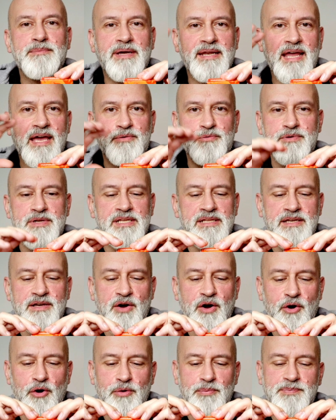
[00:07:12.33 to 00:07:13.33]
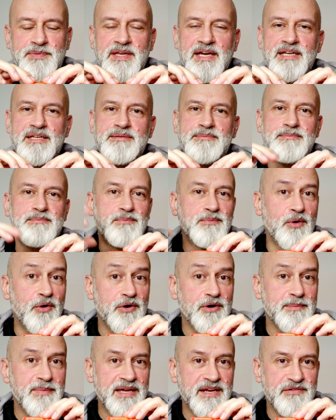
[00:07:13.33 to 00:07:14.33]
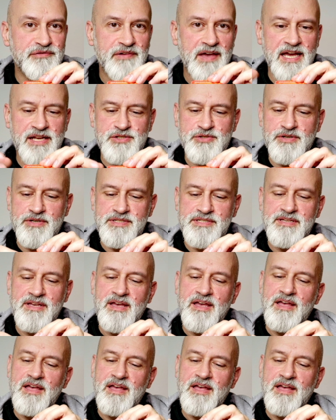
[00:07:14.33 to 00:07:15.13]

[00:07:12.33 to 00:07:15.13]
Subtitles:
and I really hope that more manufacturers